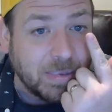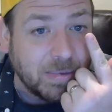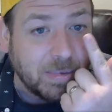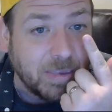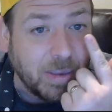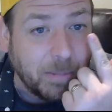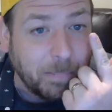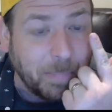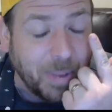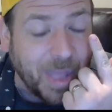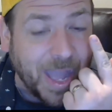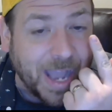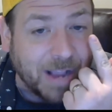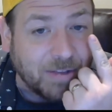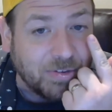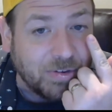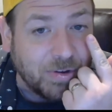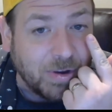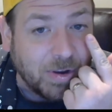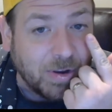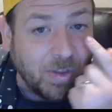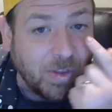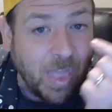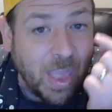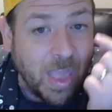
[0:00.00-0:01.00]
the black
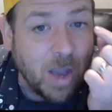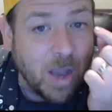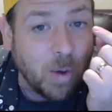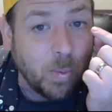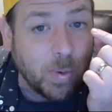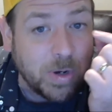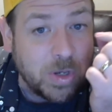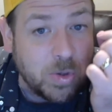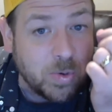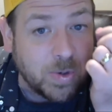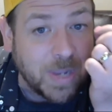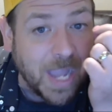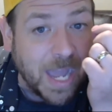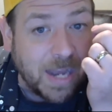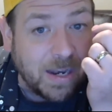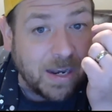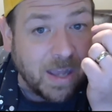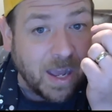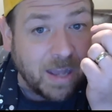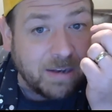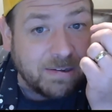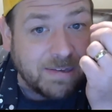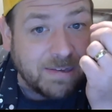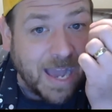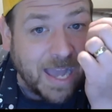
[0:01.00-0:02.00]
circle, when you get
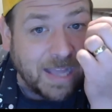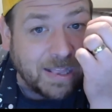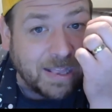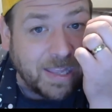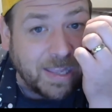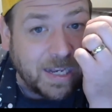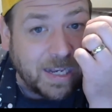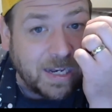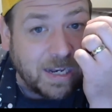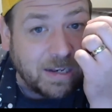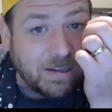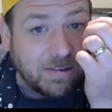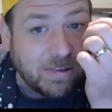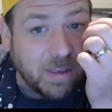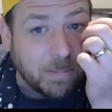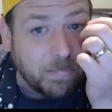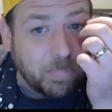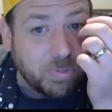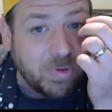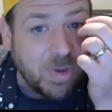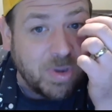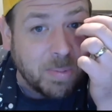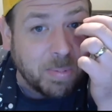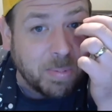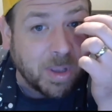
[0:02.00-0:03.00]
dilated, the
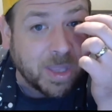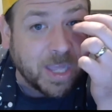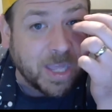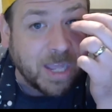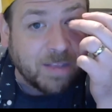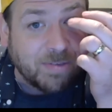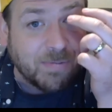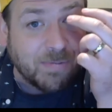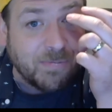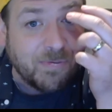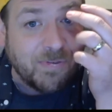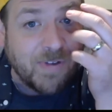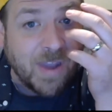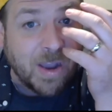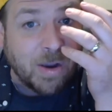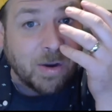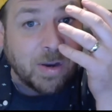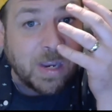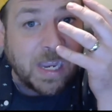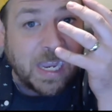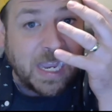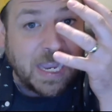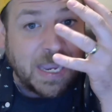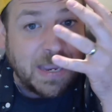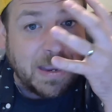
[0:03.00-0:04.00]
pupil gets
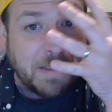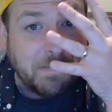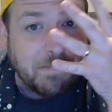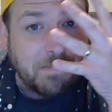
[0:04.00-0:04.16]
very